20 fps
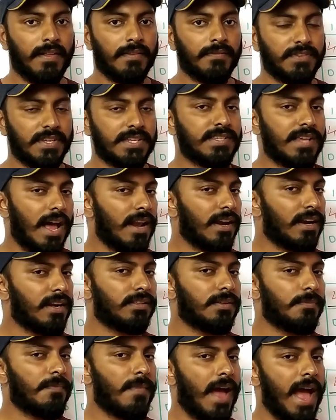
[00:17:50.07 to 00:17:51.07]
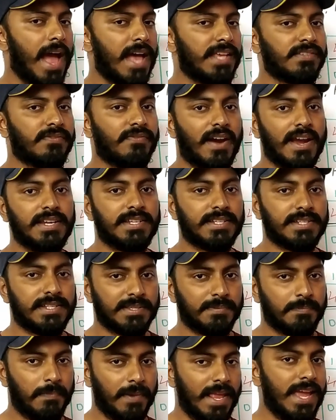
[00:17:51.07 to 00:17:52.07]
This algorithm has found
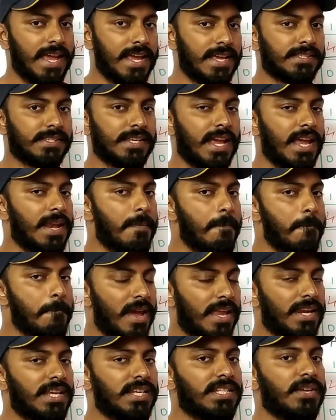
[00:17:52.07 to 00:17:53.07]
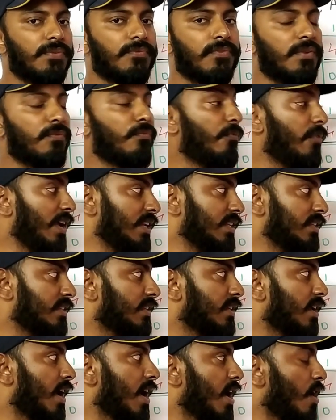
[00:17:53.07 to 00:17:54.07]
its place in many different
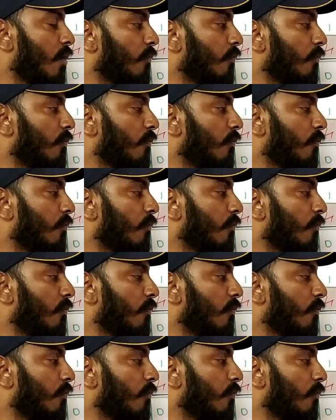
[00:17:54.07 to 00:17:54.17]
fields.